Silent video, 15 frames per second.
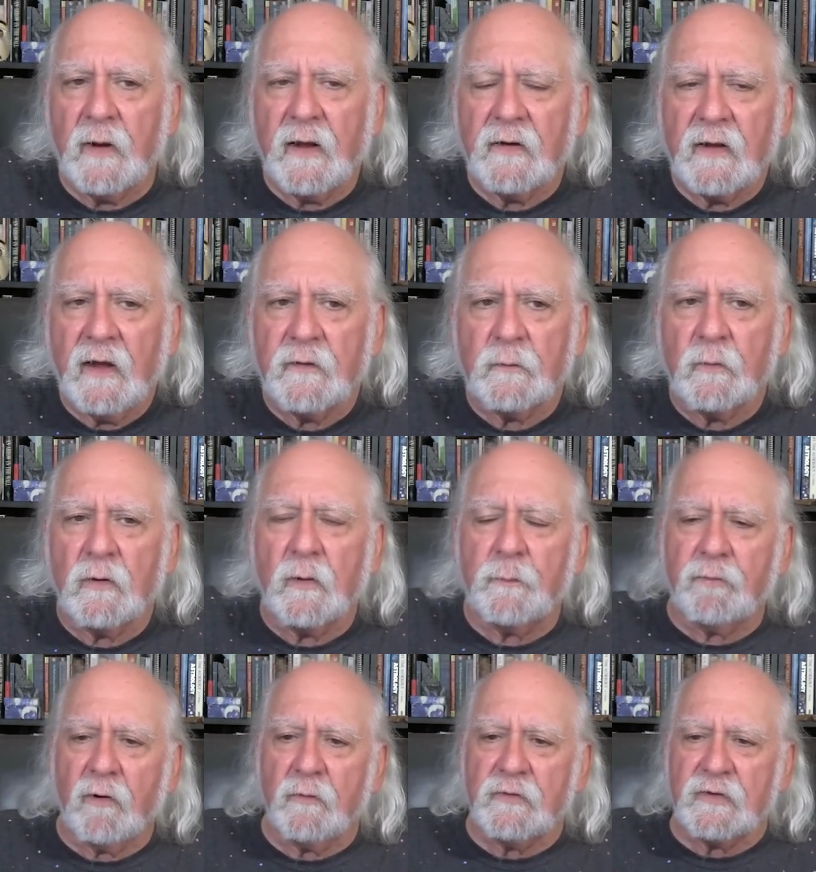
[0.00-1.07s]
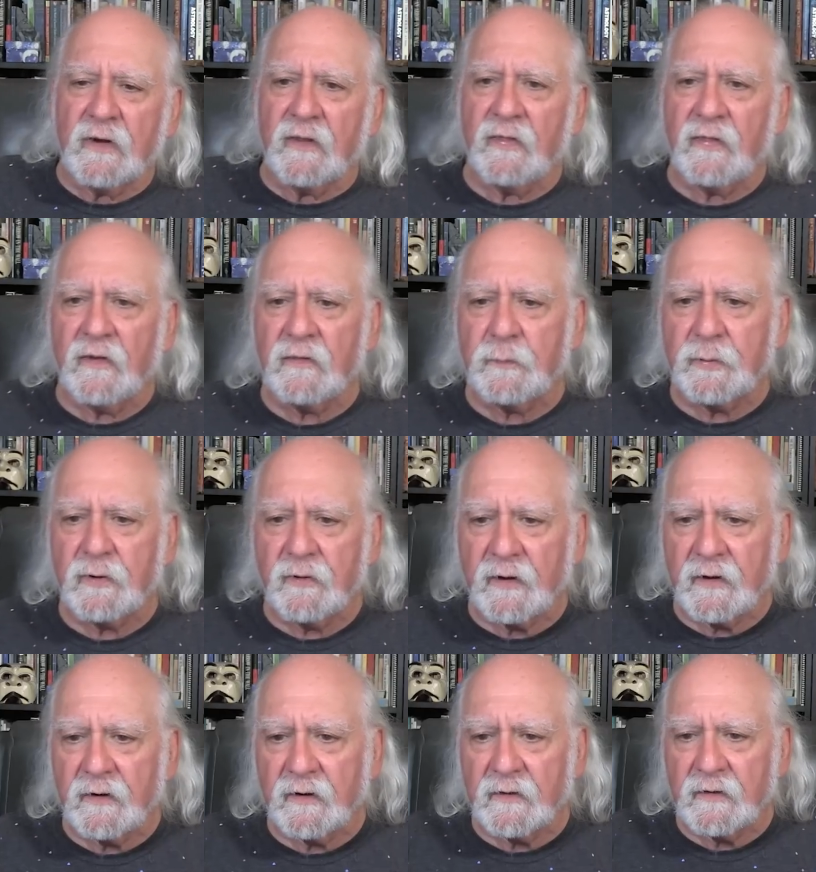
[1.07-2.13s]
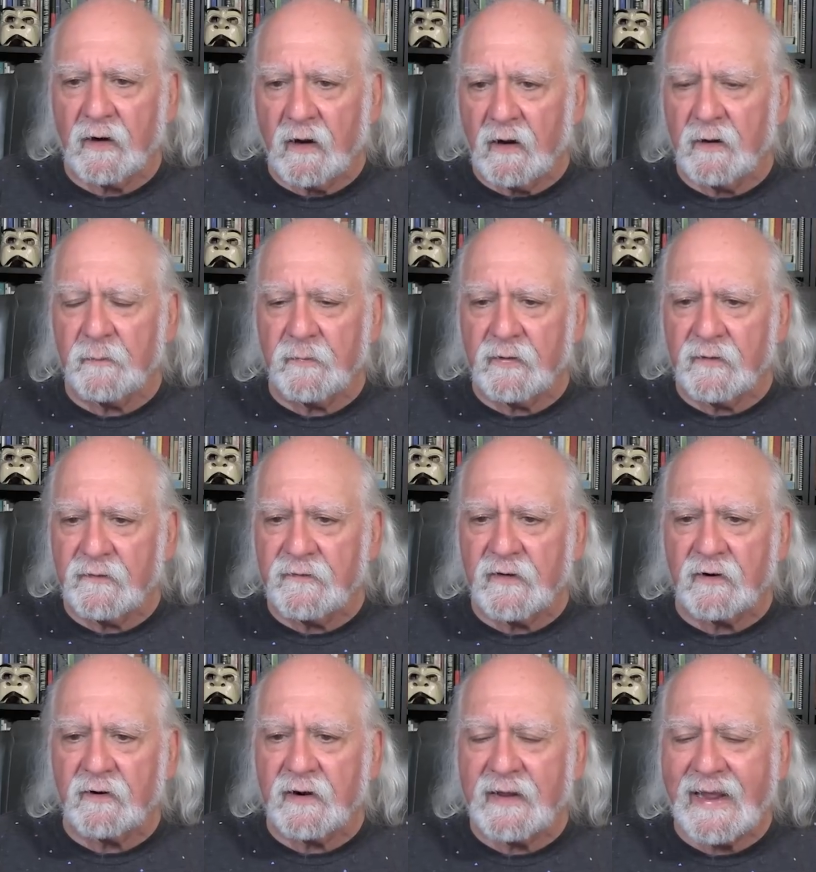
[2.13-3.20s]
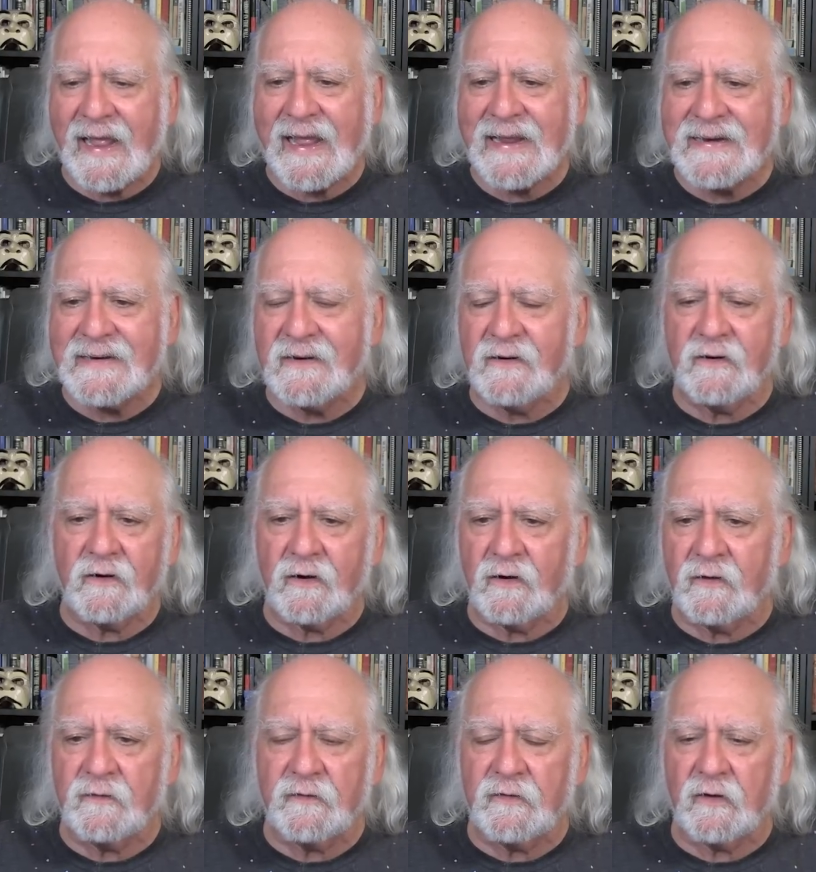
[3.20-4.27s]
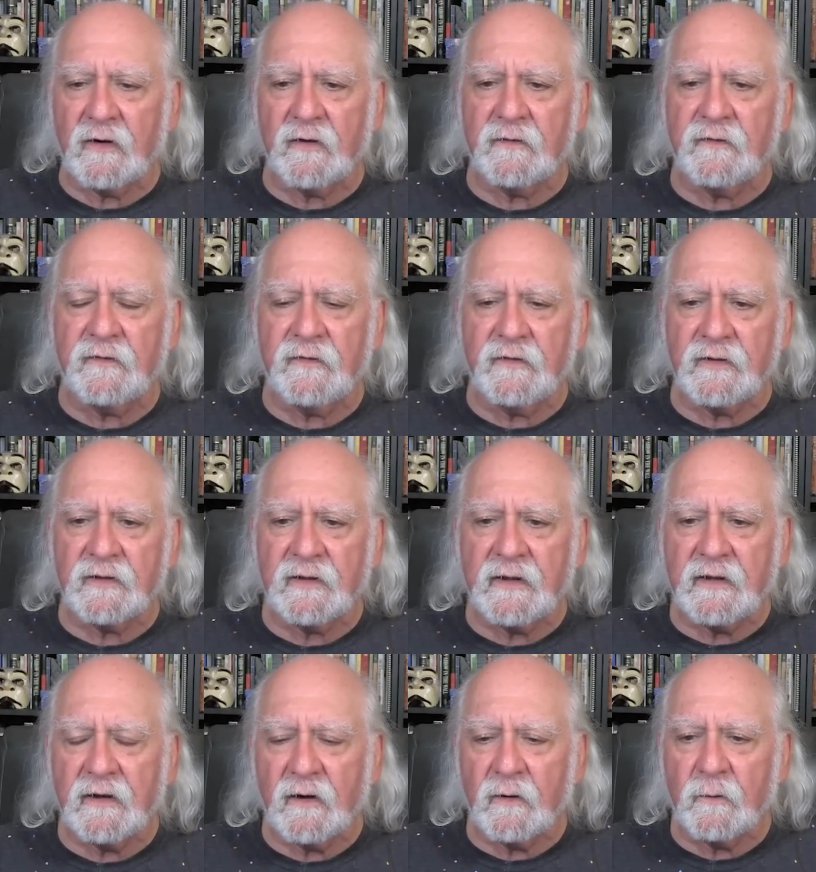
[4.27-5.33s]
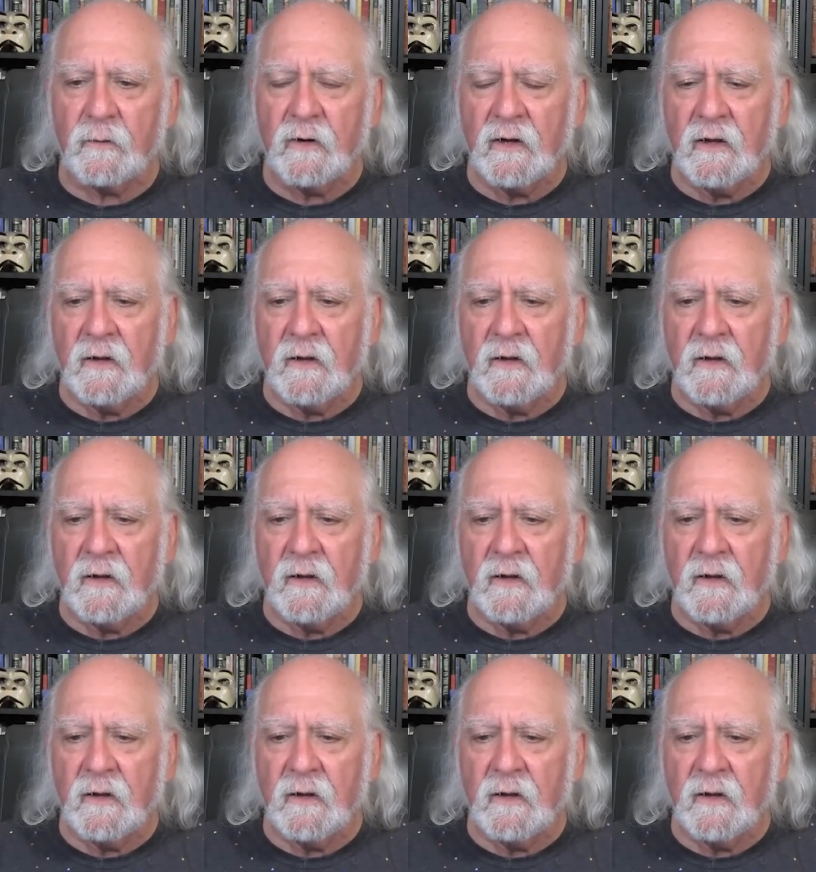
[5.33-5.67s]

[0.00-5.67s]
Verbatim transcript: as we're approaching this period of time, the very end of of Leo,